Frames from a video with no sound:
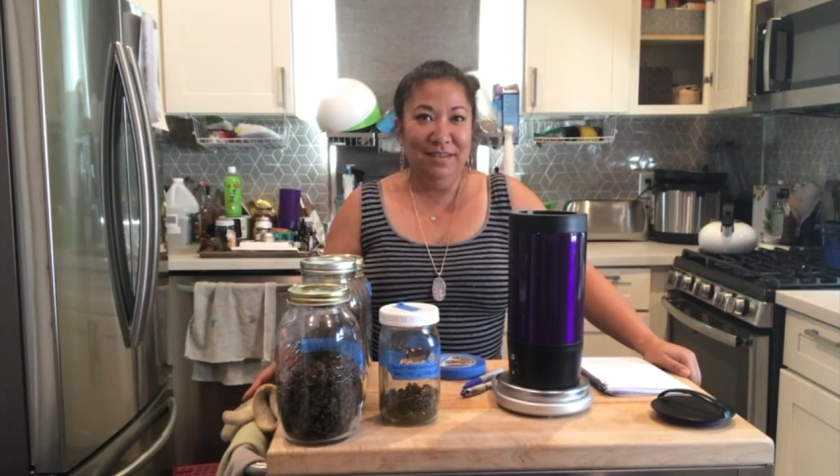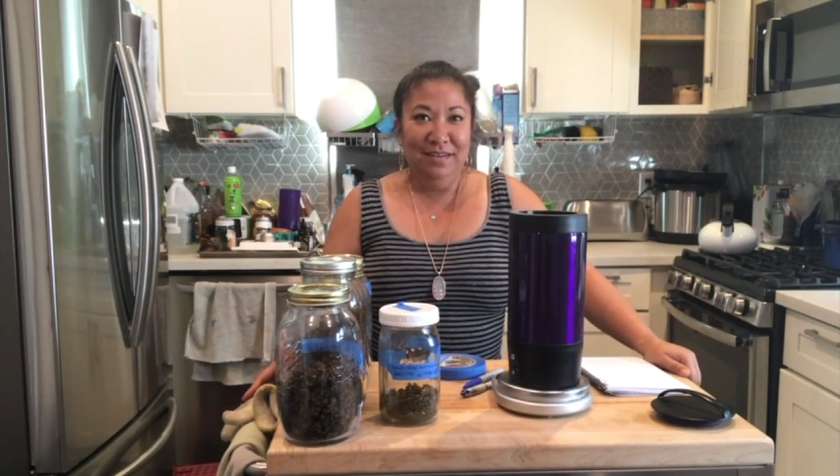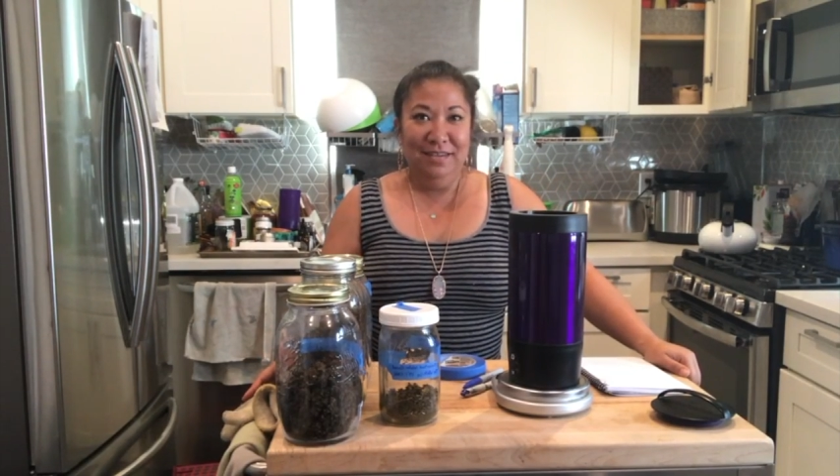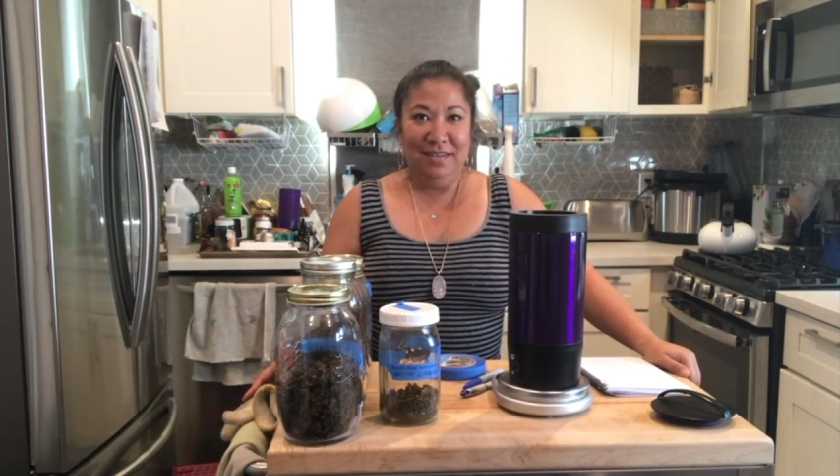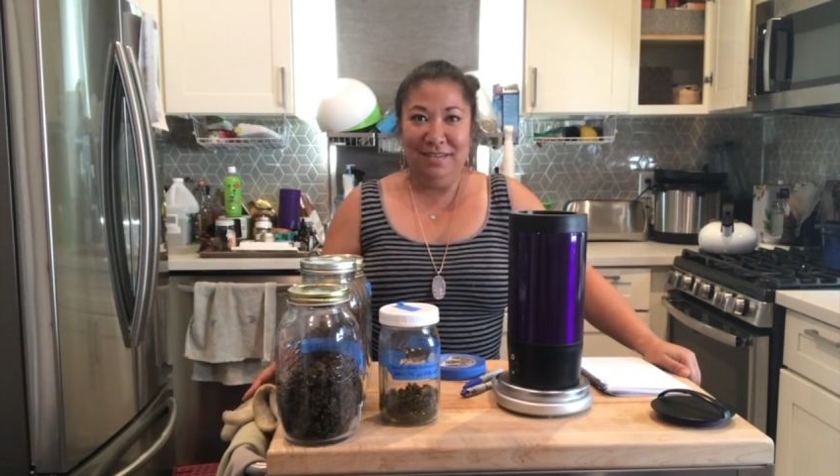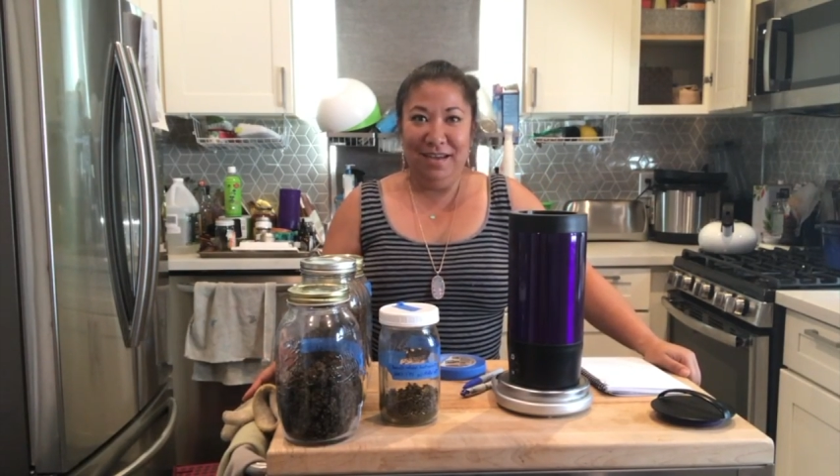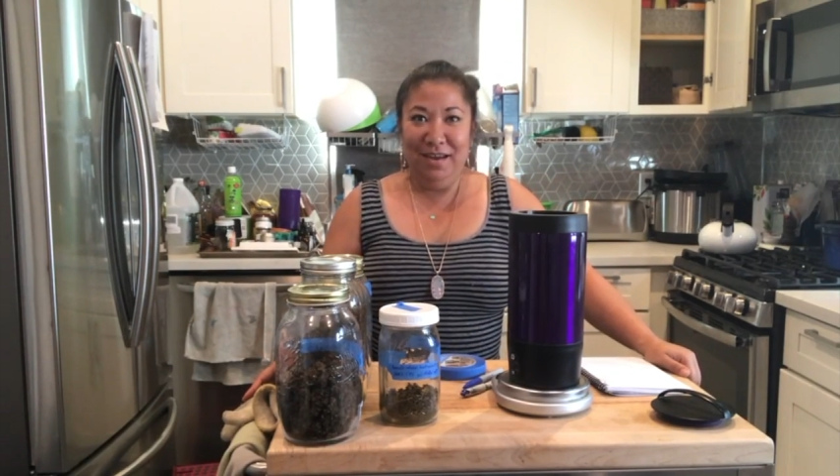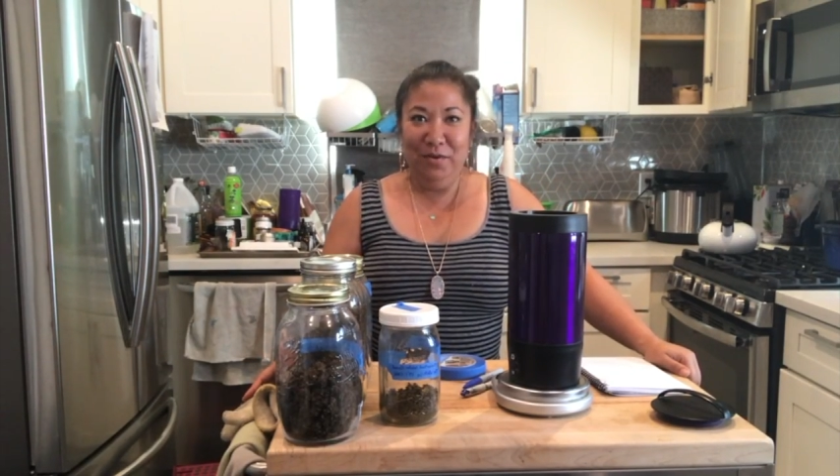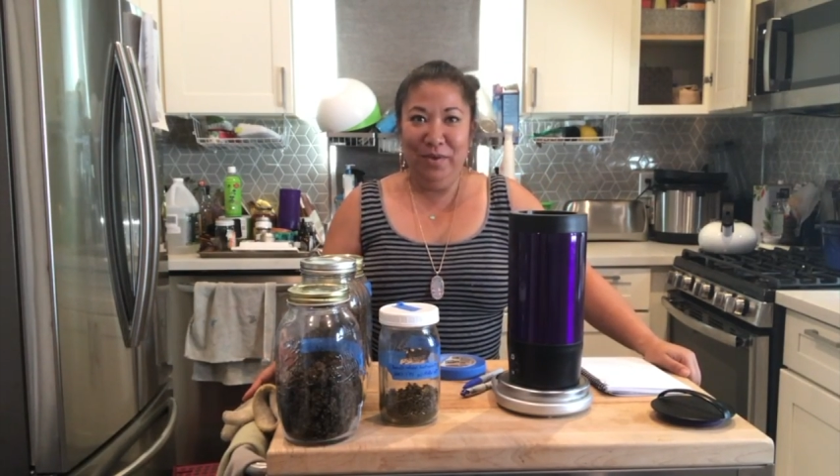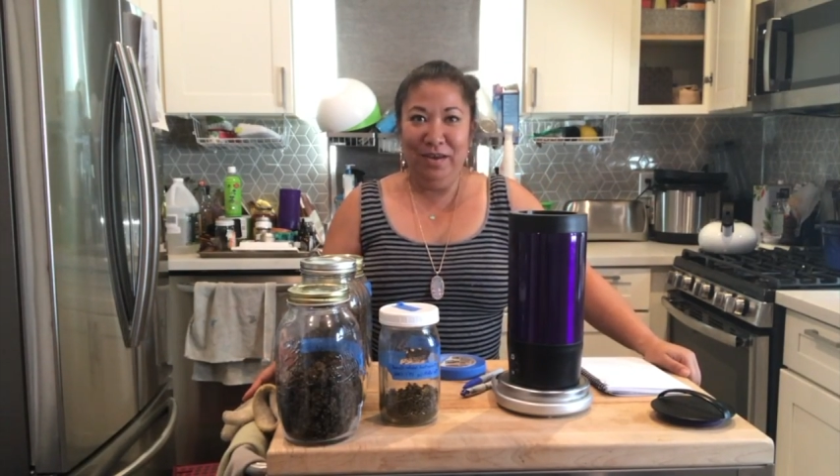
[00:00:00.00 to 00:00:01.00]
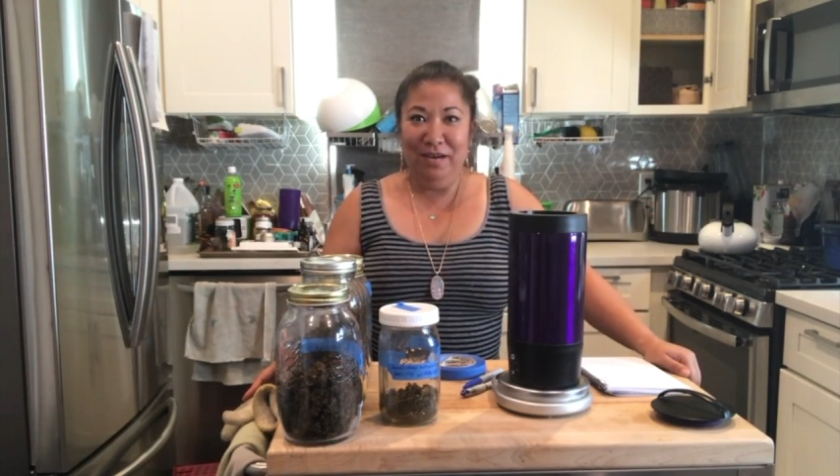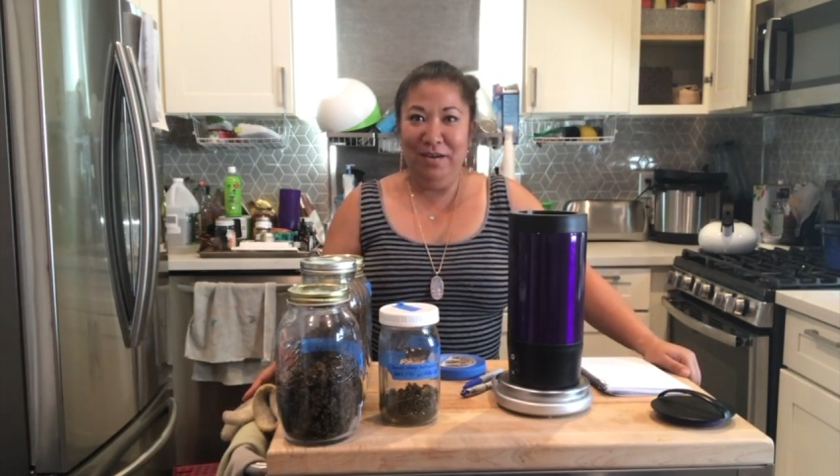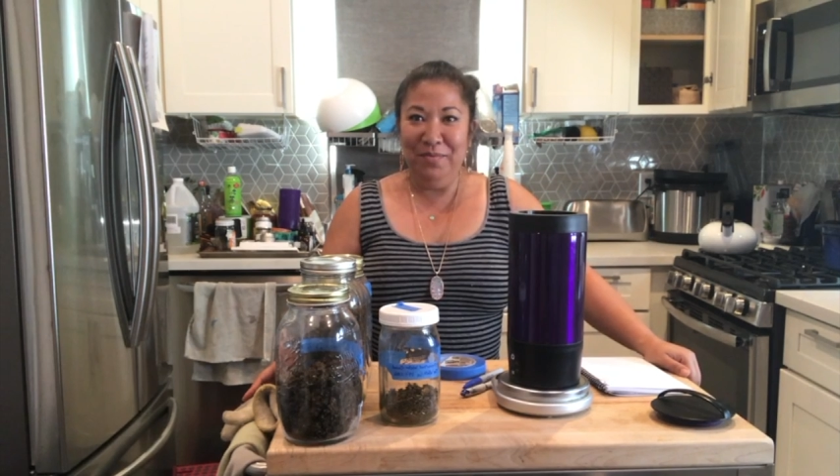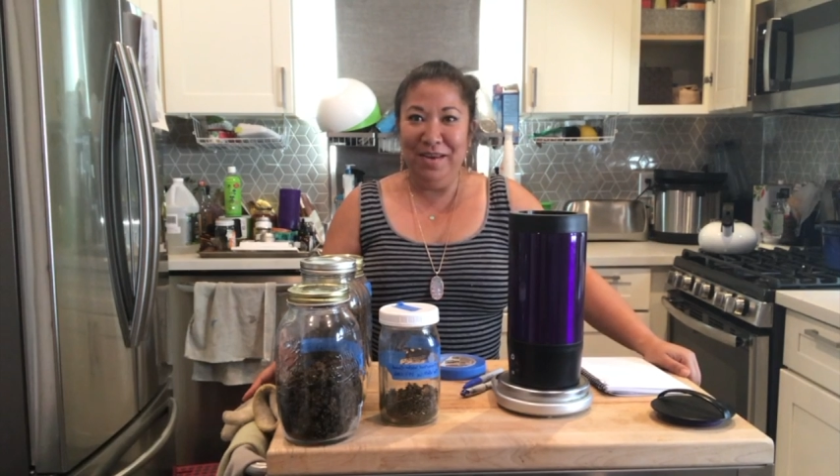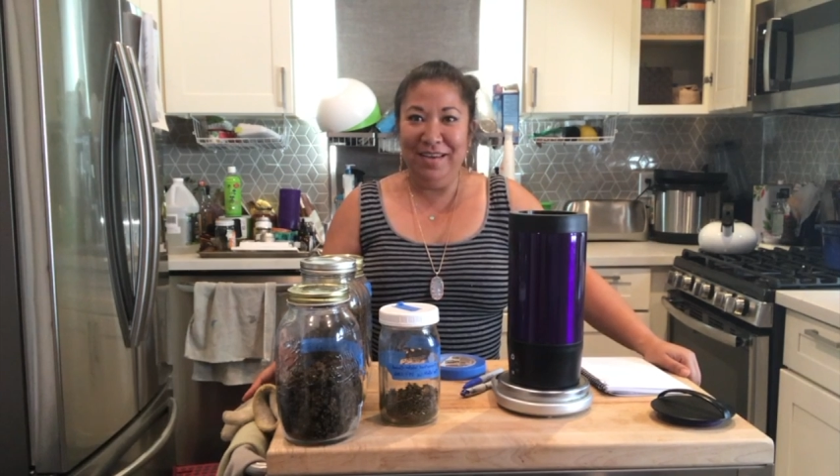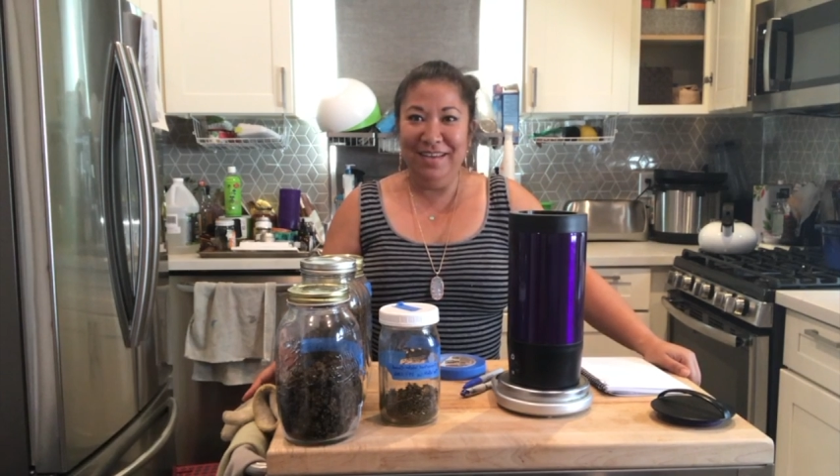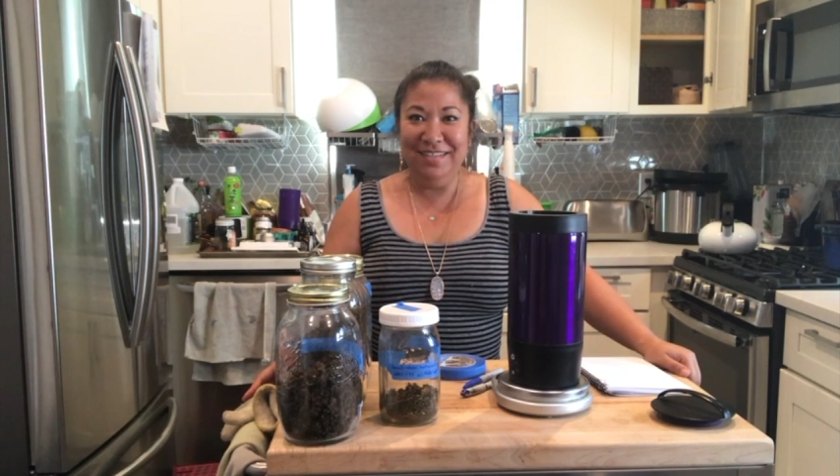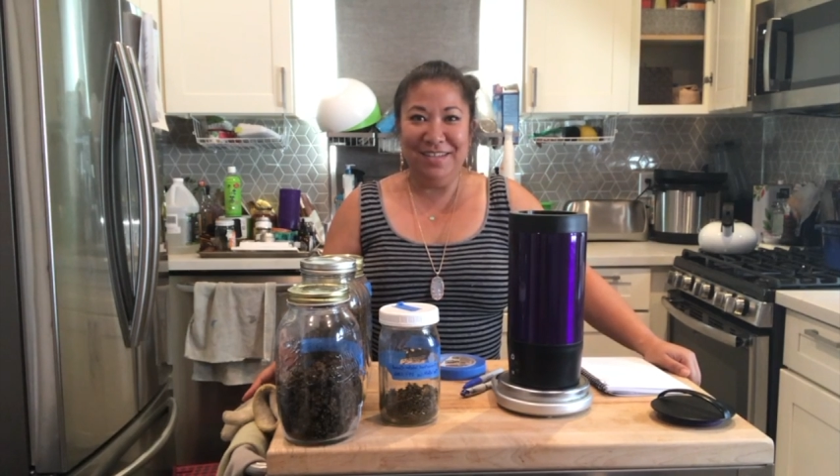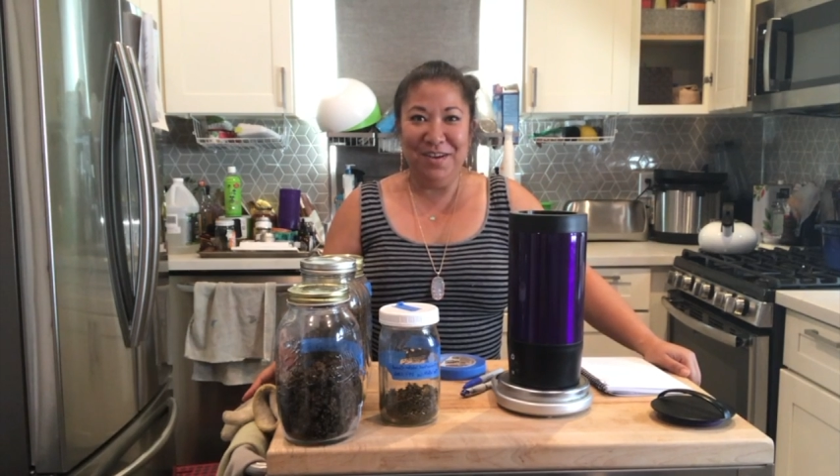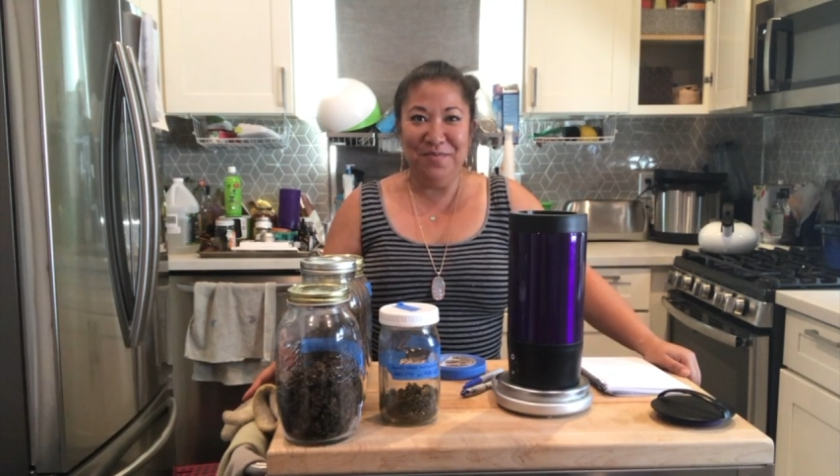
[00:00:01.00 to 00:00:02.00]
Today we are making
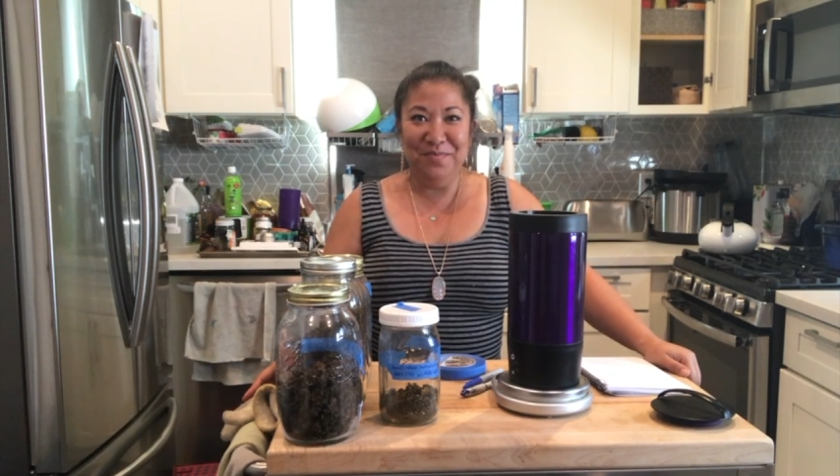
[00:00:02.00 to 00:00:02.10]
some